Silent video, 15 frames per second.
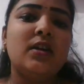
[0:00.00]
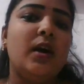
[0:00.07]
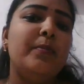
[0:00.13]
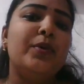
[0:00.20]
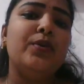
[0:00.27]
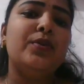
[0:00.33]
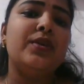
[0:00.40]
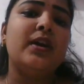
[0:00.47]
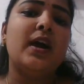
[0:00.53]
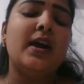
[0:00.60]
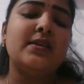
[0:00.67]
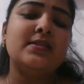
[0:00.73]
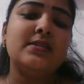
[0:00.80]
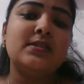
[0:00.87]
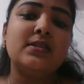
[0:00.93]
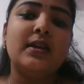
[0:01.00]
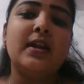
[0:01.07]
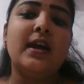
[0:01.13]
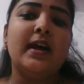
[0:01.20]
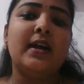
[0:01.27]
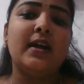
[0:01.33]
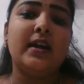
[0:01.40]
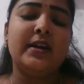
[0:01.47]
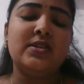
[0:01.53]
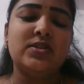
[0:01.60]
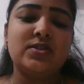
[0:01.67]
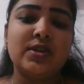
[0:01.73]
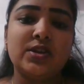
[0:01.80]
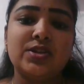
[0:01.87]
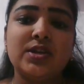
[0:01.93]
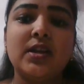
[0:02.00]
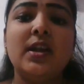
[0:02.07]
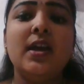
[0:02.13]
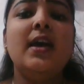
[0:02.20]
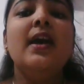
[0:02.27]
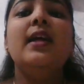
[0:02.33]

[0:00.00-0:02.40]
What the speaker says: computer assisted instruction,